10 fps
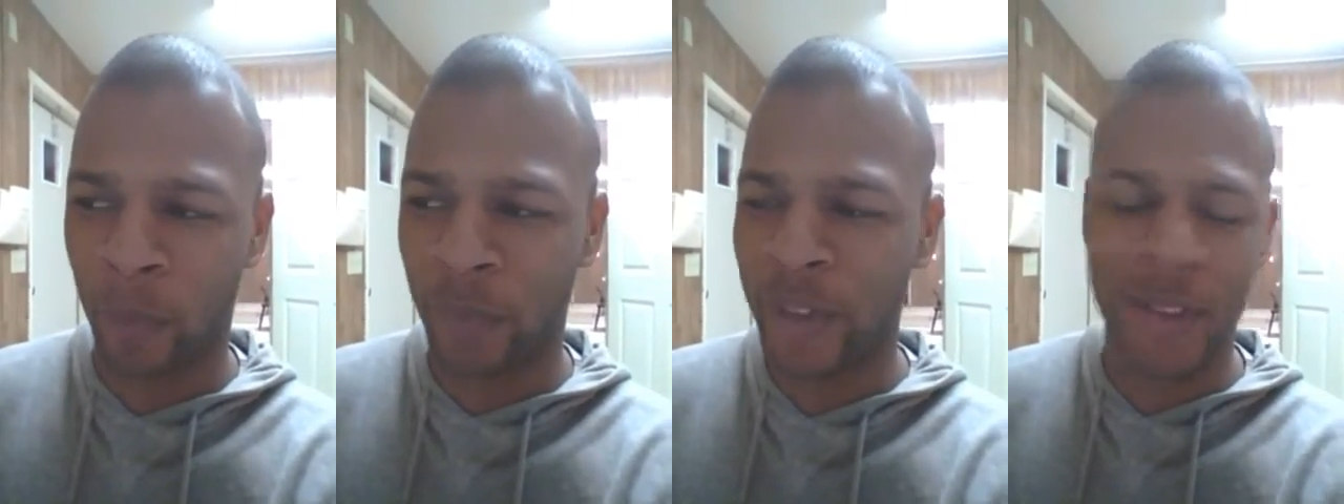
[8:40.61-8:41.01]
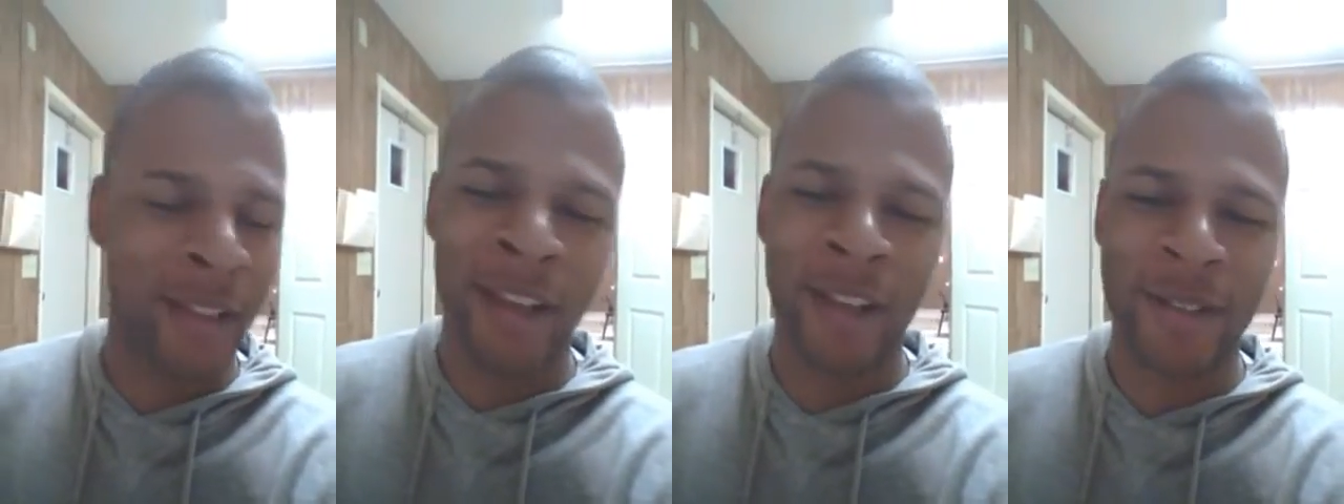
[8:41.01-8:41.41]
This
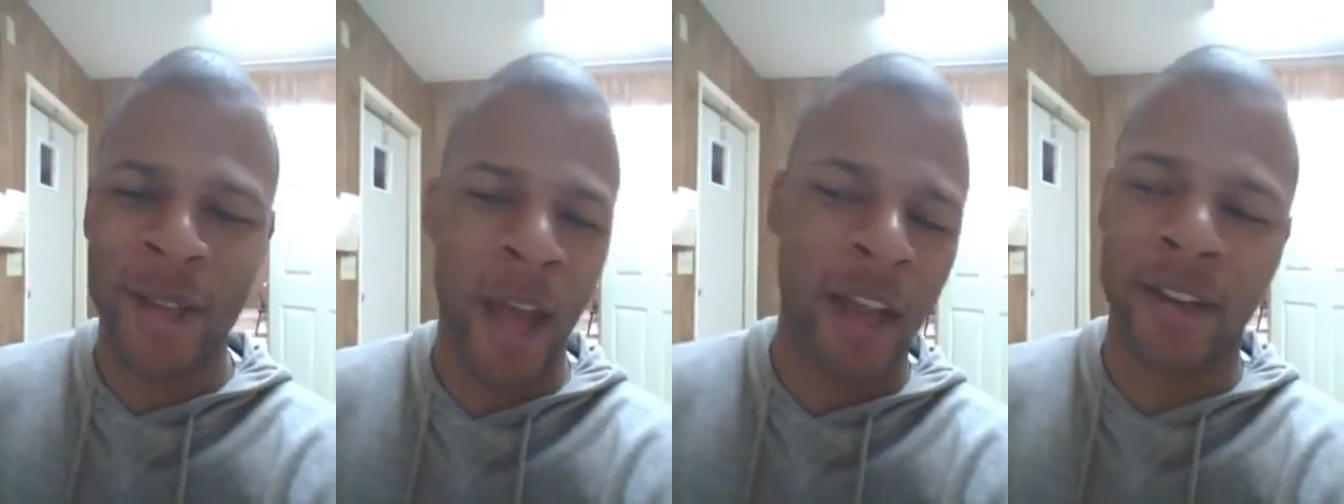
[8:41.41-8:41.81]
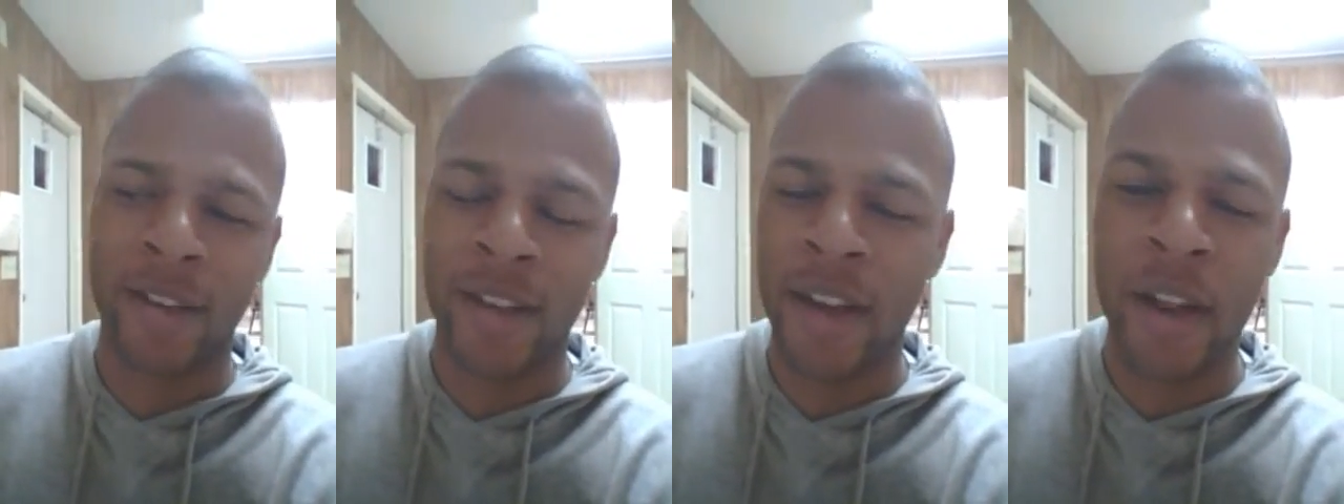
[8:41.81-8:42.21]
thing is not
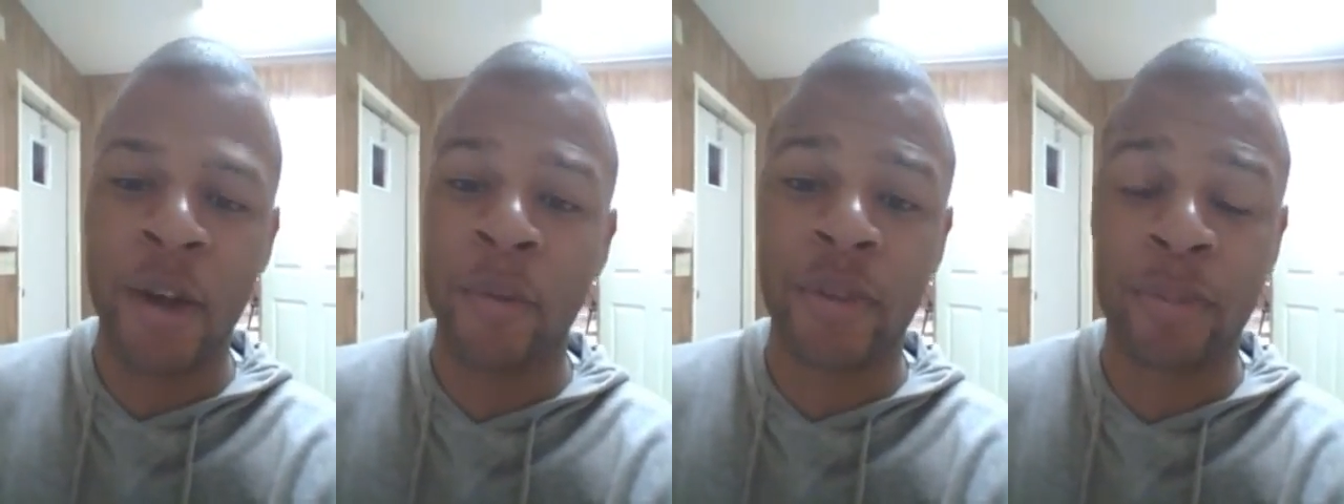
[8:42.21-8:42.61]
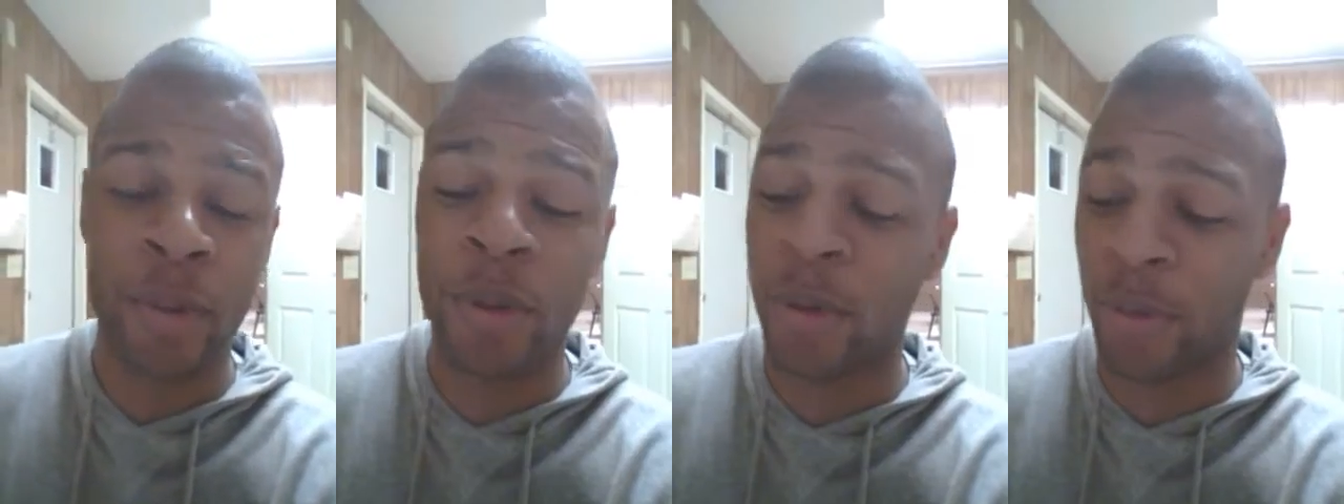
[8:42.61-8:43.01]
near as
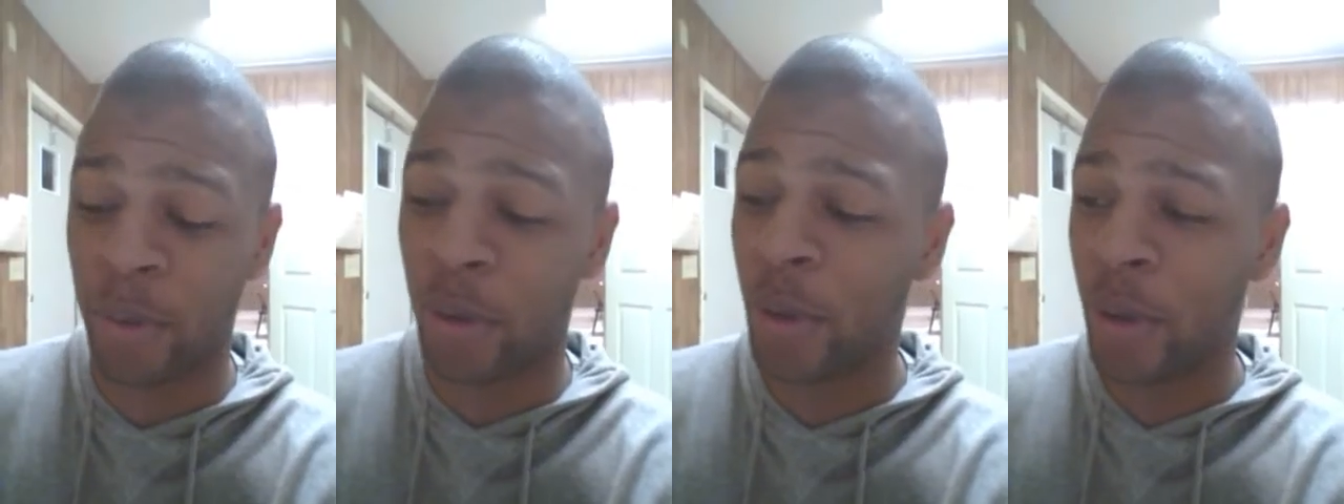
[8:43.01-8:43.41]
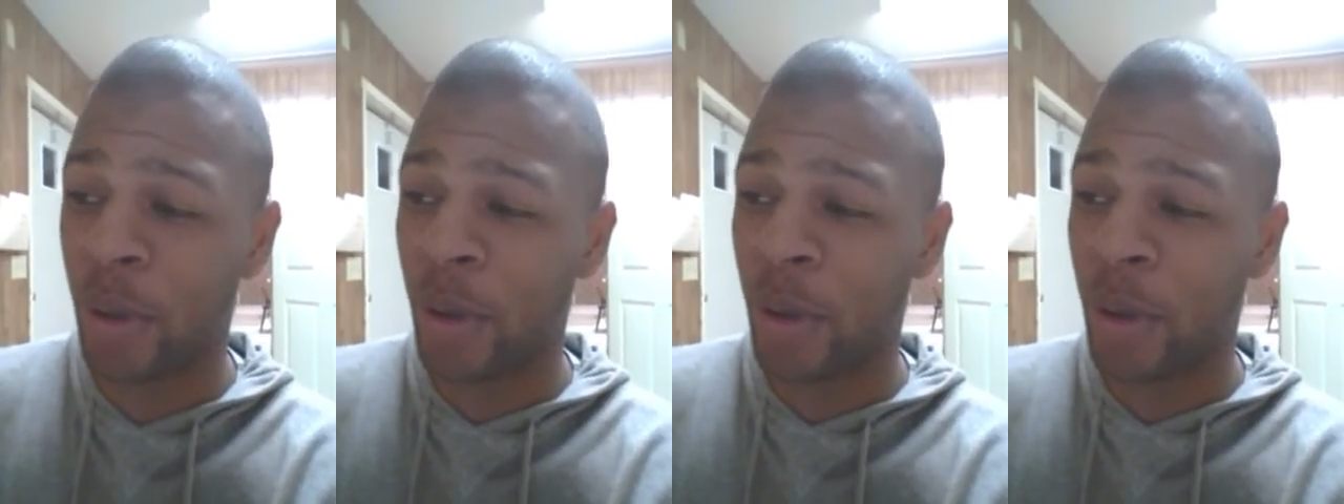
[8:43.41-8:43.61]
beautiful